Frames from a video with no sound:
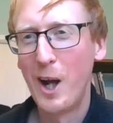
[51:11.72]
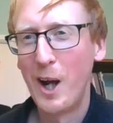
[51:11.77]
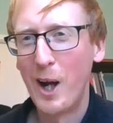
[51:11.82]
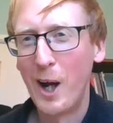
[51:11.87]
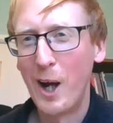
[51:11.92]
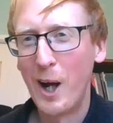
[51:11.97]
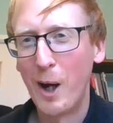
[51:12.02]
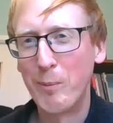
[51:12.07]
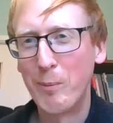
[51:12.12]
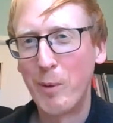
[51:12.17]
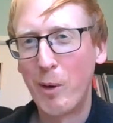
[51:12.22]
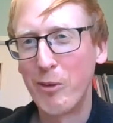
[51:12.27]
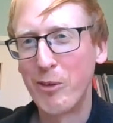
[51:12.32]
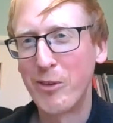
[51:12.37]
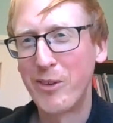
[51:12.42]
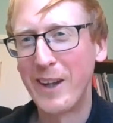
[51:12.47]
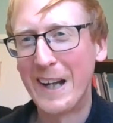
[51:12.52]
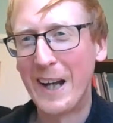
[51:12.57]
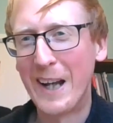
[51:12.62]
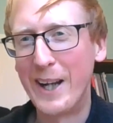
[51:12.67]
Um,
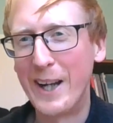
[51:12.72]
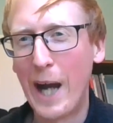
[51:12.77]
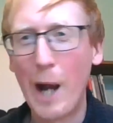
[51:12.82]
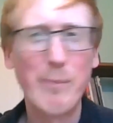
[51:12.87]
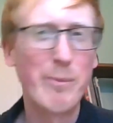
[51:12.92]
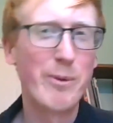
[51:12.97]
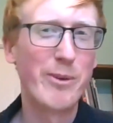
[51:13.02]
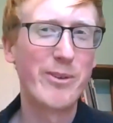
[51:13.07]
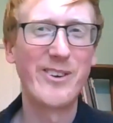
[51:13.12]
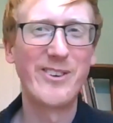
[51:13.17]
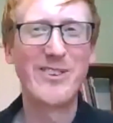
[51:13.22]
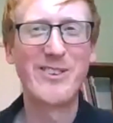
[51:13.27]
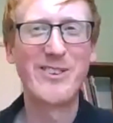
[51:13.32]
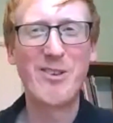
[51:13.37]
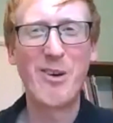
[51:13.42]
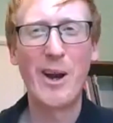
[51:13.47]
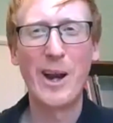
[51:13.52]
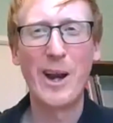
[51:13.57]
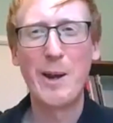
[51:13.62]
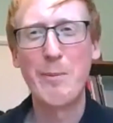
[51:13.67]
obviously, like Amazon's
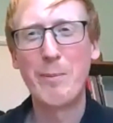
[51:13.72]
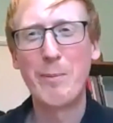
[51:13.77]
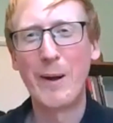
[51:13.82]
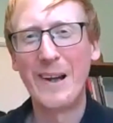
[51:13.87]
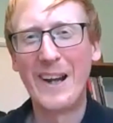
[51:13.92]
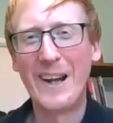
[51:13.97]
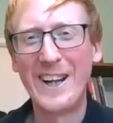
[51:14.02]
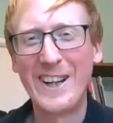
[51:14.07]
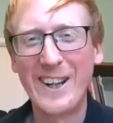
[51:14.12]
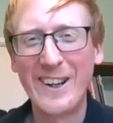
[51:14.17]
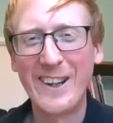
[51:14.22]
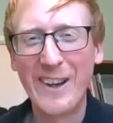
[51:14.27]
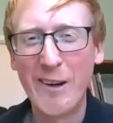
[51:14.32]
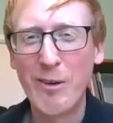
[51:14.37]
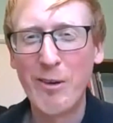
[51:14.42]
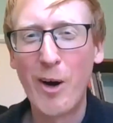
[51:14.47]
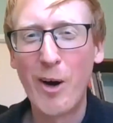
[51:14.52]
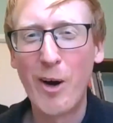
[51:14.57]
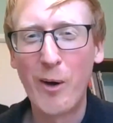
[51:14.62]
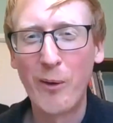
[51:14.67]
great, but like there
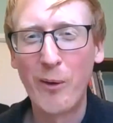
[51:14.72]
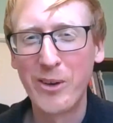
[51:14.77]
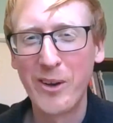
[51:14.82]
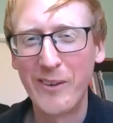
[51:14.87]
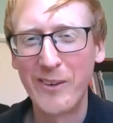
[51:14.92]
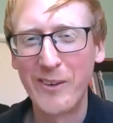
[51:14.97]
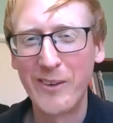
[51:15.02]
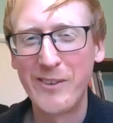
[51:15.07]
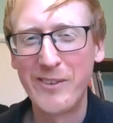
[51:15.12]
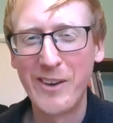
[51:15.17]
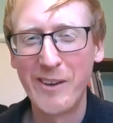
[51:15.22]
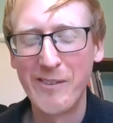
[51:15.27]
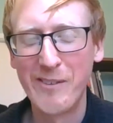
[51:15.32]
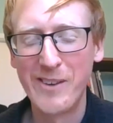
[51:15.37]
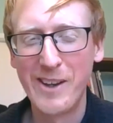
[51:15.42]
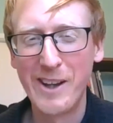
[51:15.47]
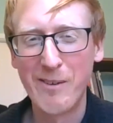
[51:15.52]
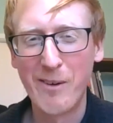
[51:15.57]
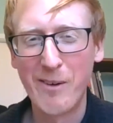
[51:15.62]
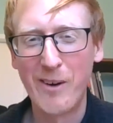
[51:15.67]
are alternative,
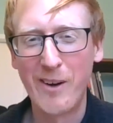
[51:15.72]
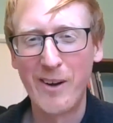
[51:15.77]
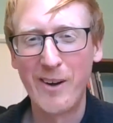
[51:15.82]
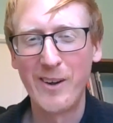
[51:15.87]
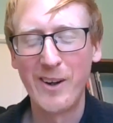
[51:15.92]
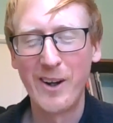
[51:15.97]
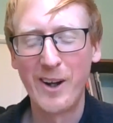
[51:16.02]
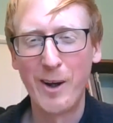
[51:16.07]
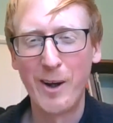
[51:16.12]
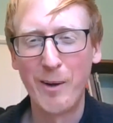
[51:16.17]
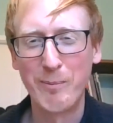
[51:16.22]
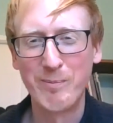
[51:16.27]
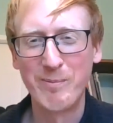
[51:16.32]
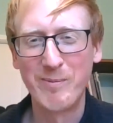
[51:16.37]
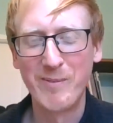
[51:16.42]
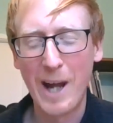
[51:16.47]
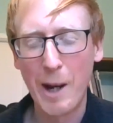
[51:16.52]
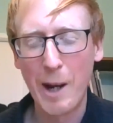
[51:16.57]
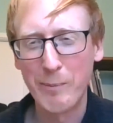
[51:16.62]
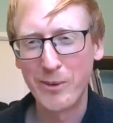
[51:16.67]
there are
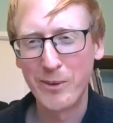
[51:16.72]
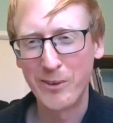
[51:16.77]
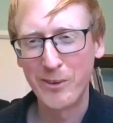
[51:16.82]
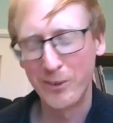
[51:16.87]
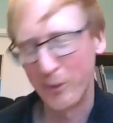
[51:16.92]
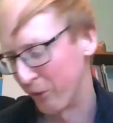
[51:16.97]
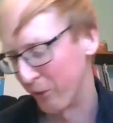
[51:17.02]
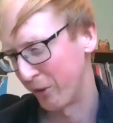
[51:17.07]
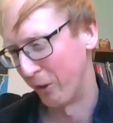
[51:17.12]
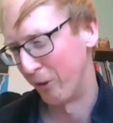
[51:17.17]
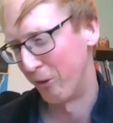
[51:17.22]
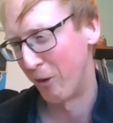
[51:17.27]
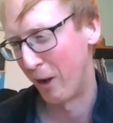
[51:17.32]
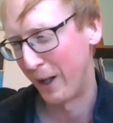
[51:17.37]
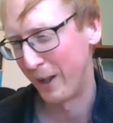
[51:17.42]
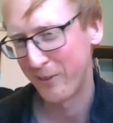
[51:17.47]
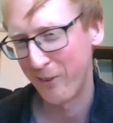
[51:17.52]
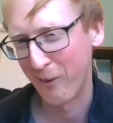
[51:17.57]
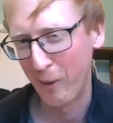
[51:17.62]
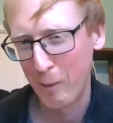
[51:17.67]
um, Amazon's not so
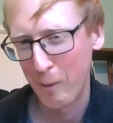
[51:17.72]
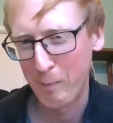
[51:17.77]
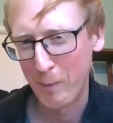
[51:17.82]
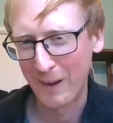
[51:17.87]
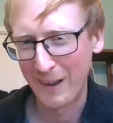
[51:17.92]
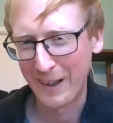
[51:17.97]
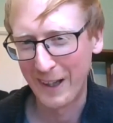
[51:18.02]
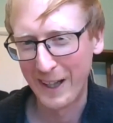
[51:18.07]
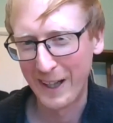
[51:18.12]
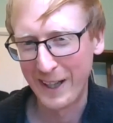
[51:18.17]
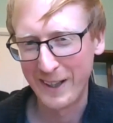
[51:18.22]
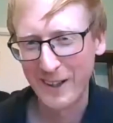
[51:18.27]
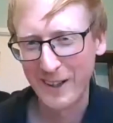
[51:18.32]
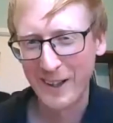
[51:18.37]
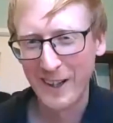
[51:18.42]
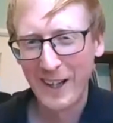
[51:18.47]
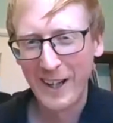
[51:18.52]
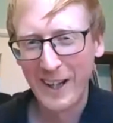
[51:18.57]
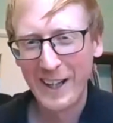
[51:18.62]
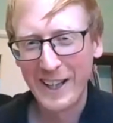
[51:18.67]
great, sorry, but like
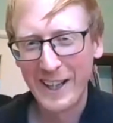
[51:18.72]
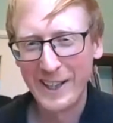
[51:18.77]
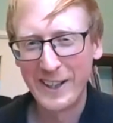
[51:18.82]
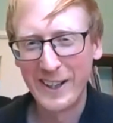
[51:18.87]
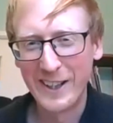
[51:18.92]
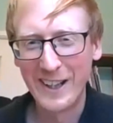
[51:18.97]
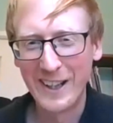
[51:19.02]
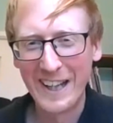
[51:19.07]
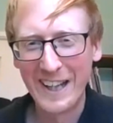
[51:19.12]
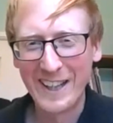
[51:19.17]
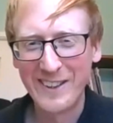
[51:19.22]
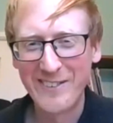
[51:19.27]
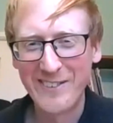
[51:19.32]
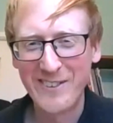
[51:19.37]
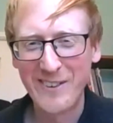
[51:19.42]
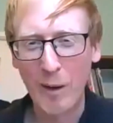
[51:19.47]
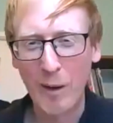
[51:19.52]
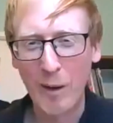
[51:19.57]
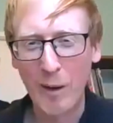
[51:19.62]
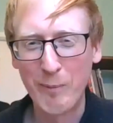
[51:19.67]
you can at
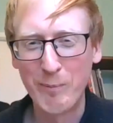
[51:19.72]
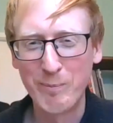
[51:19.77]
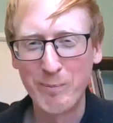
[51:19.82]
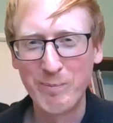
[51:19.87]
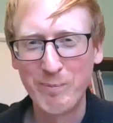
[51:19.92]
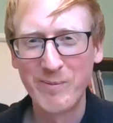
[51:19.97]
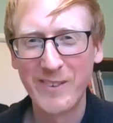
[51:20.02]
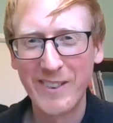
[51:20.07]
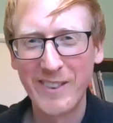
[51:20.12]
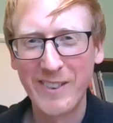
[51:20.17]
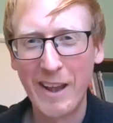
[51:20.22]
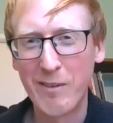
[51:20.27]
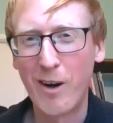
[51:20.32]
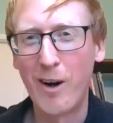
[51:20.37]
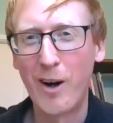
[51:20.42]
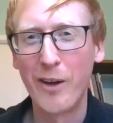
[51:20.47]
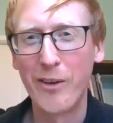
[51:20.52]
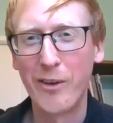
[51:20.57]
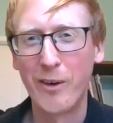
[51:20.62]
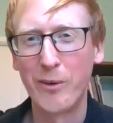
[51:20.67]
least um, there
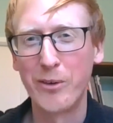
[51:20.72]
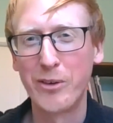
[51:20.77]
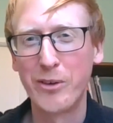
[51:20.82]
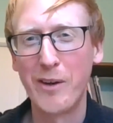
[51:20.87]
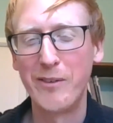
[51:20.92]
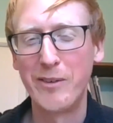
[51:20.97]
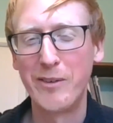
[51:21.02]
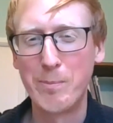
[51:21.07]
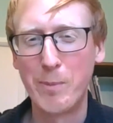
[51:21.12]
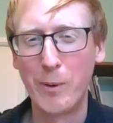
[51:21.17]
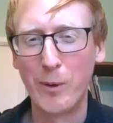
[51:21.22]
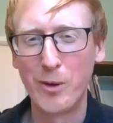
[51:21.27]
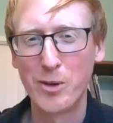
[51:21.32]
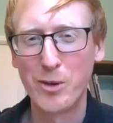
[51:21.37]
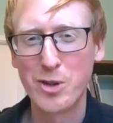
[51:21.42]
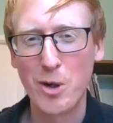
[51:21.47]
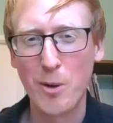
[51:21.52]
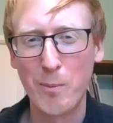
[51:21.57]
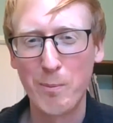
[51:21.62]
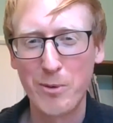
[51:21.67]
are other alternative
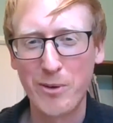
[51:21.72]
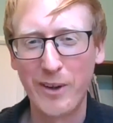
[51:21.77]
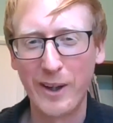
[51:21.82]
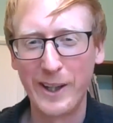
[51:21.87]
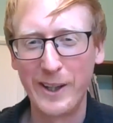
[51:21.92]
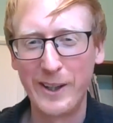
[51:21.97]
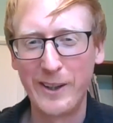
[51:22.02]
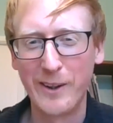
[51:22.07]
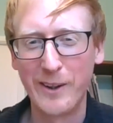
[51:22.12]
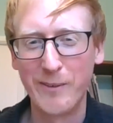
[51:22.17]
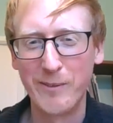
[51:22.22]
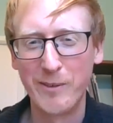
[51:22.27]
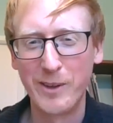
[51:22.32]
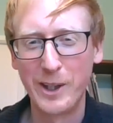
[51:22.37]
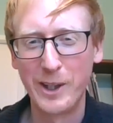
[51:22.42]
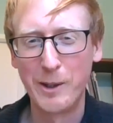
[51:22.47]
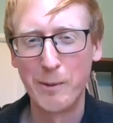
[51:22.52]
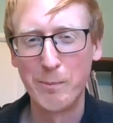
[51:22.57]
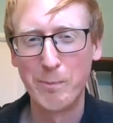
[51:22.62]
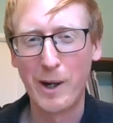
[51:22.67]
bookshops that you can
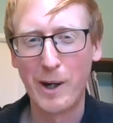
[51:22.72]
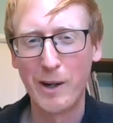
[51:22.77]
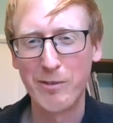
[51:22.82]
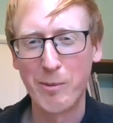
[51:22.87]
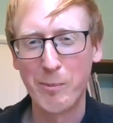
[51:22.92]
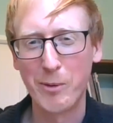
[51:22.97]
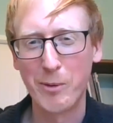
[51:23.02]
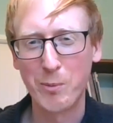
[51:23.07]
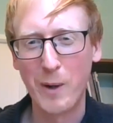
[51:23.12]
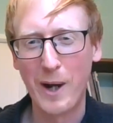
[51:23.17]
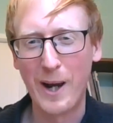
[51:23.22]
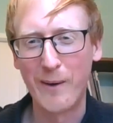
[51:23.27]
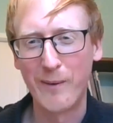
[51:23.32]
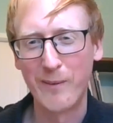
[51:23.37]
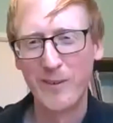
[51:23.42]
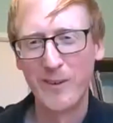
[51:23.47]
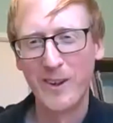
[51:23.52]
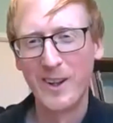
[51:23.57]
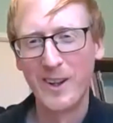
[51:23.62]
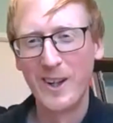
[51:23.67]
you can buy from as well